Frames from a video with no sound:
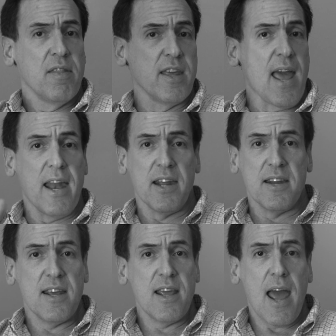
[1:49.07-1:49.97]
the
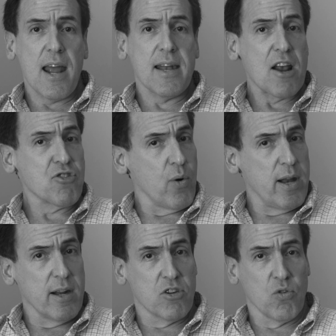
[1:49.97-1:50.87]
NEDA, National
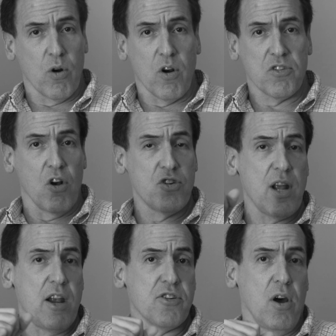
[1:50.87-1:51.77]
Eating Disorder
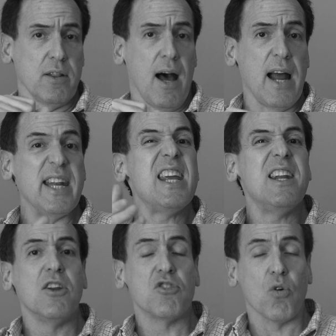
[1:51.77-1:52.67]
Association online,
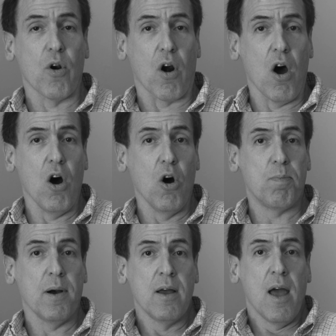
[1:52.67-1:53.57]
Eating Disorder
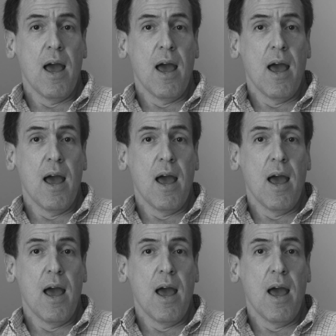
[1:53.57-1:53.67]
Hope.